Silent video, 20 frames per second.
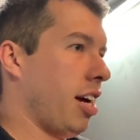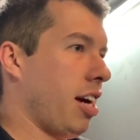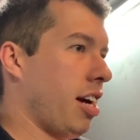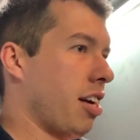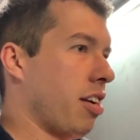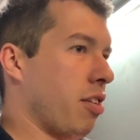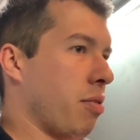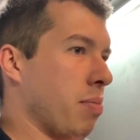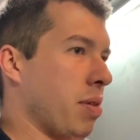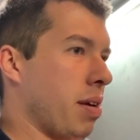
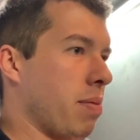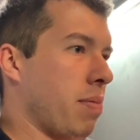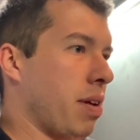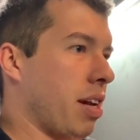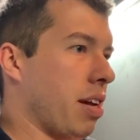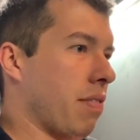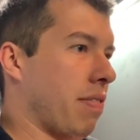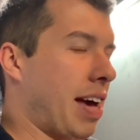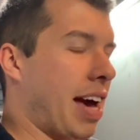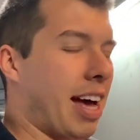I don't know, me and
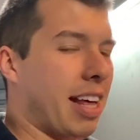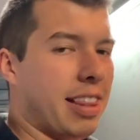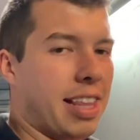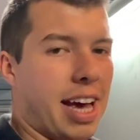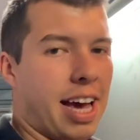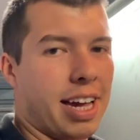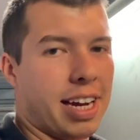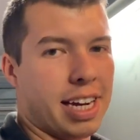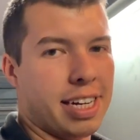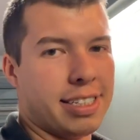Mina have had
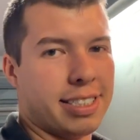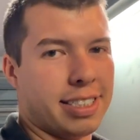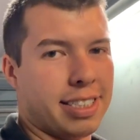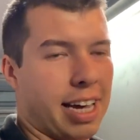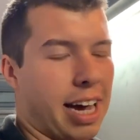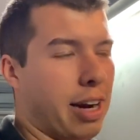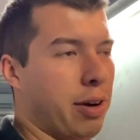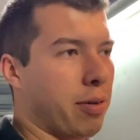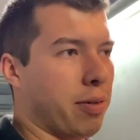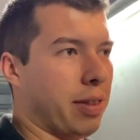that, and
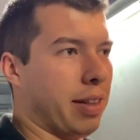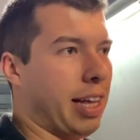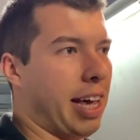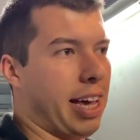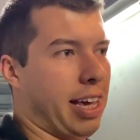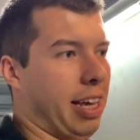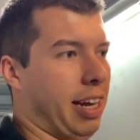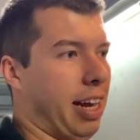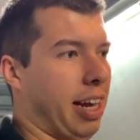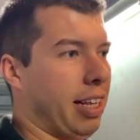I don't
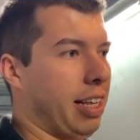like it.